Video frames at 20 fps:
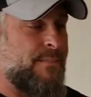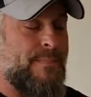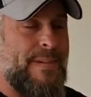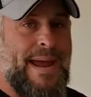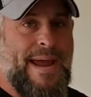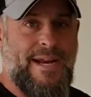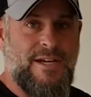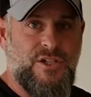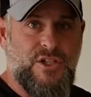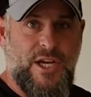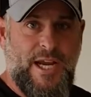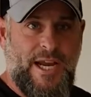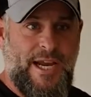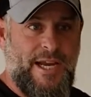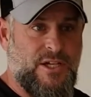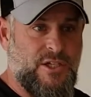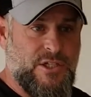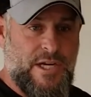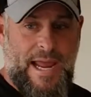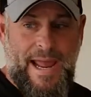is a mag
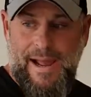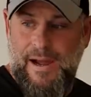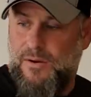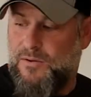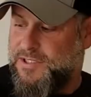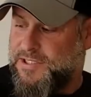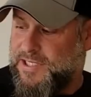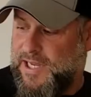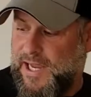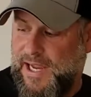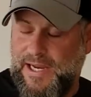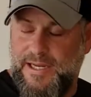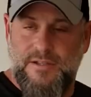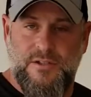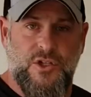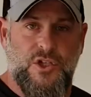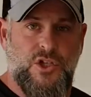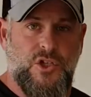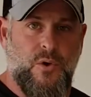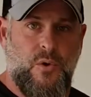change
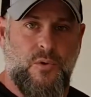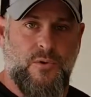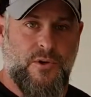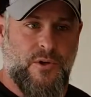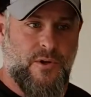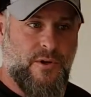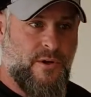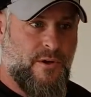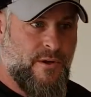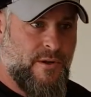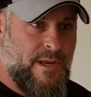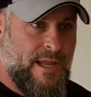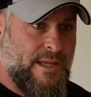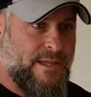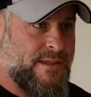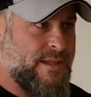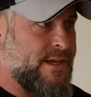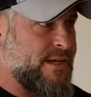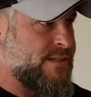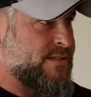outside the shoulder
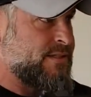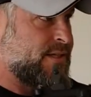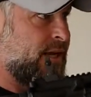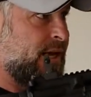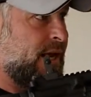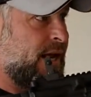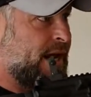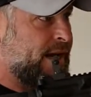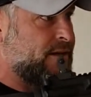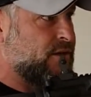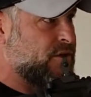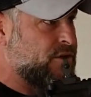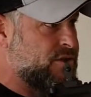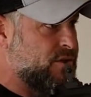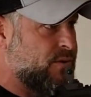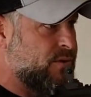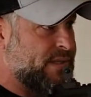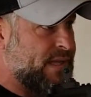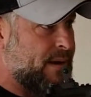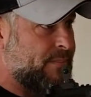like this, and
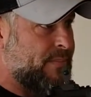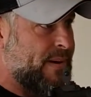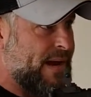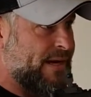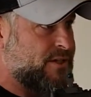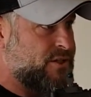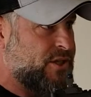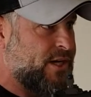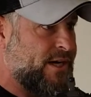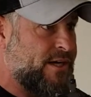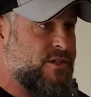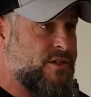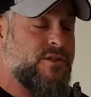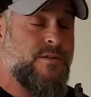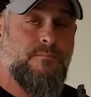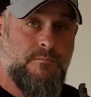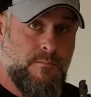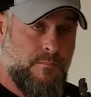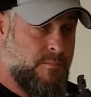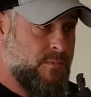you're doing that mag
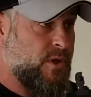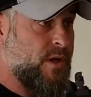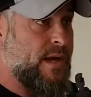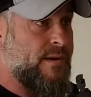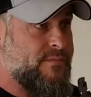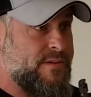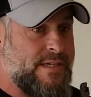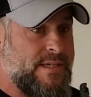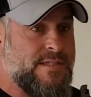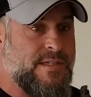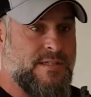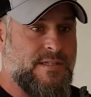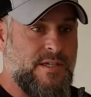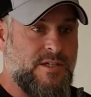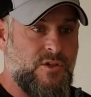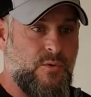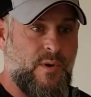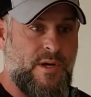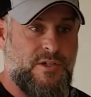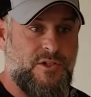change. You have
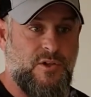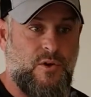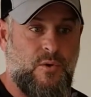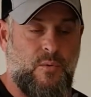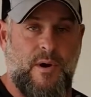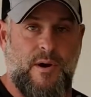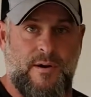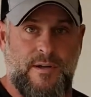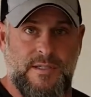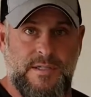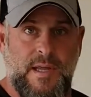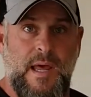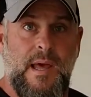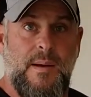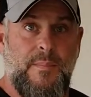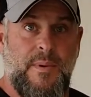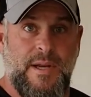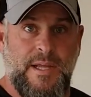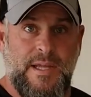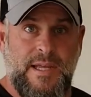decent situational
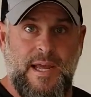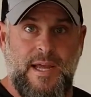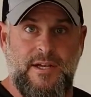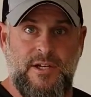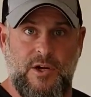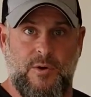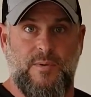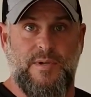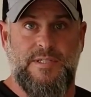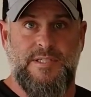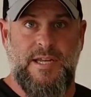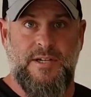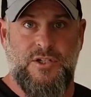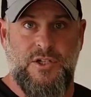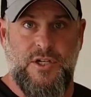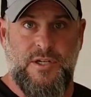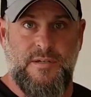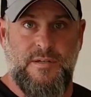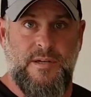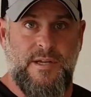awareness, but again, your
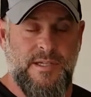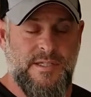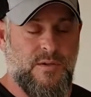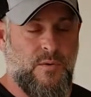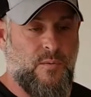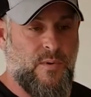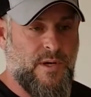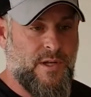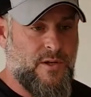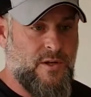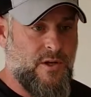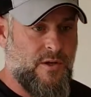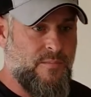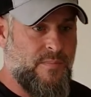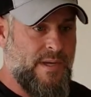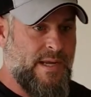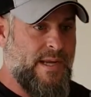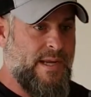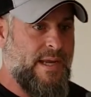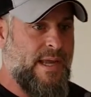retention isn't what it
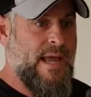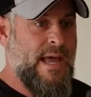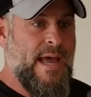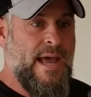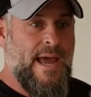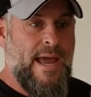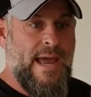could be,